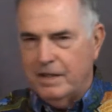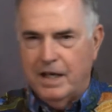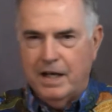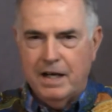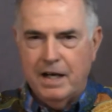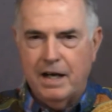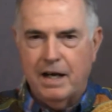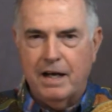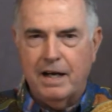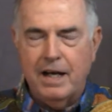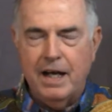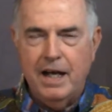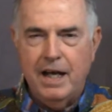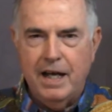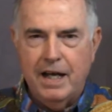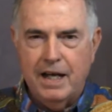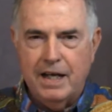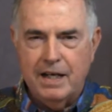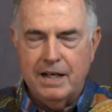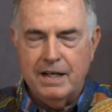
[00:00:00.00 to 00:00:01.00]
Yeah,
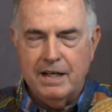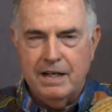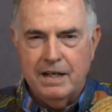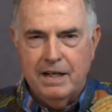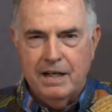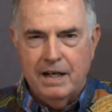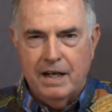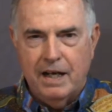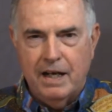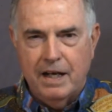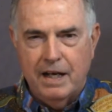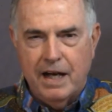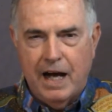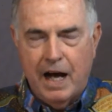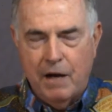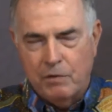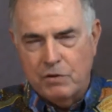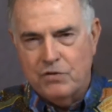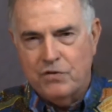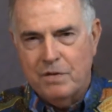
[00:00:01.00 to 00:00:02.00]
and
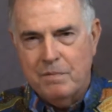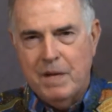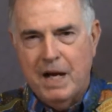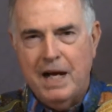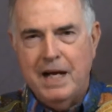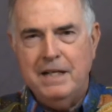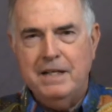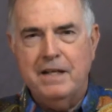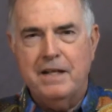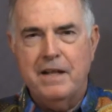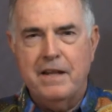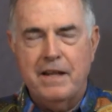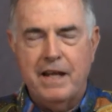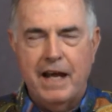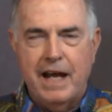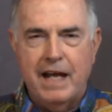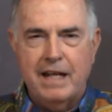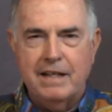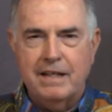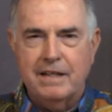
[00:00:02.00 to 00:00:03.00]
I was reminded of
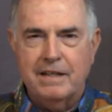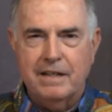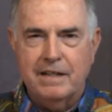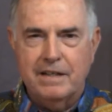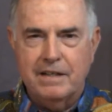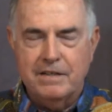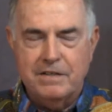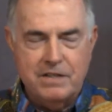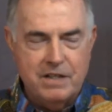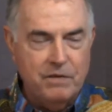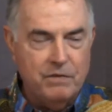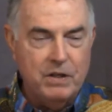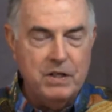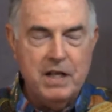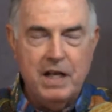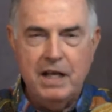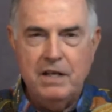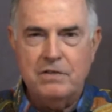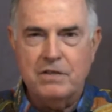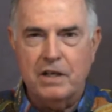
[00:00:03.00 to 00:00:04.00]
that several
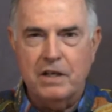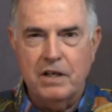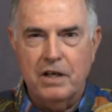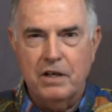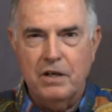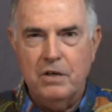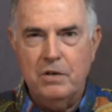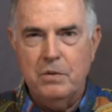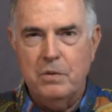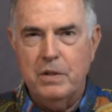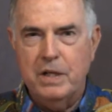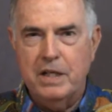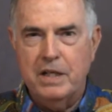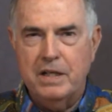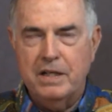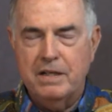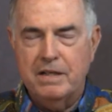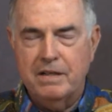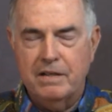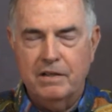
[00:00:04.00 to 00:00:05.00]
days ago
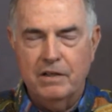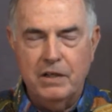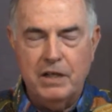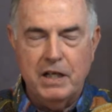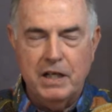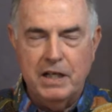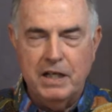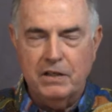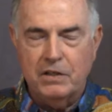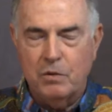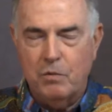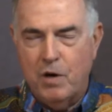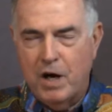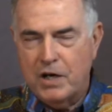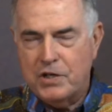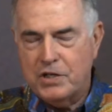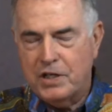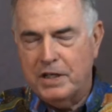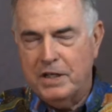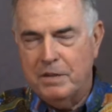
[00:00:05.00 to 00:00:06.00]
when looking at the
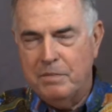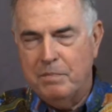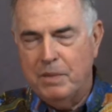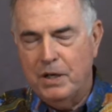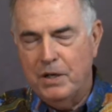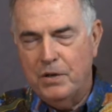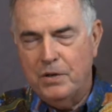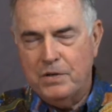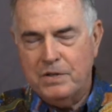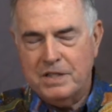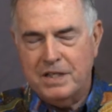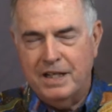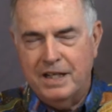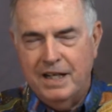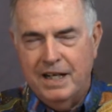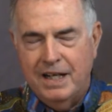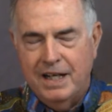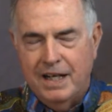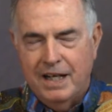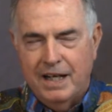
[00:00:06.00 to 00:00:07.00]
Washington Post,
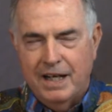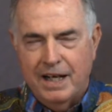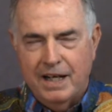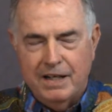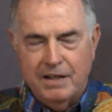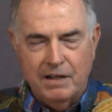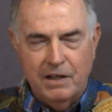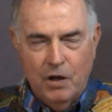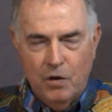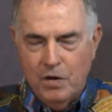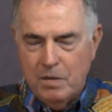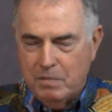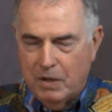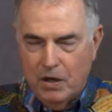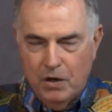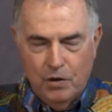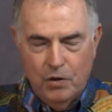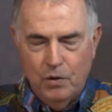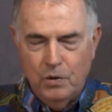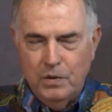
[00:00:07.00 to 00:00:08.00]
and lo and
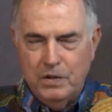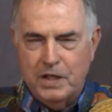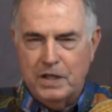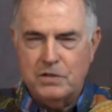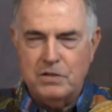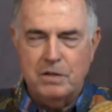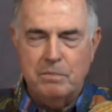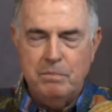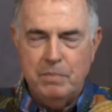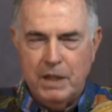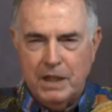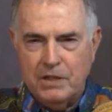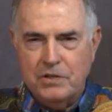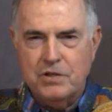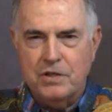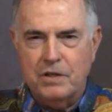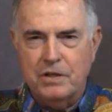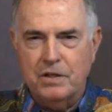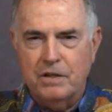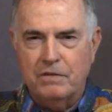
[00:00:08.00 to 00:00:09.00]
behold, there's a
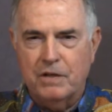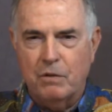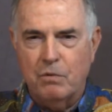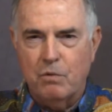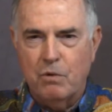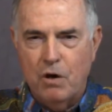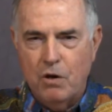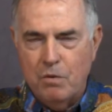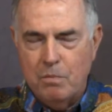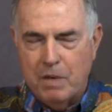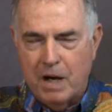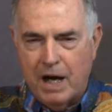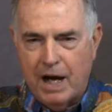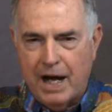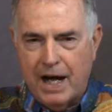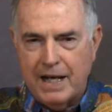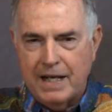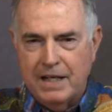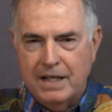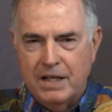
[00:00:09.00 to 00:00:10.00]
picture of a
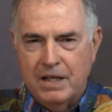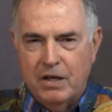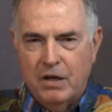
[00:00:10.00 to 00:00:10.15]
robot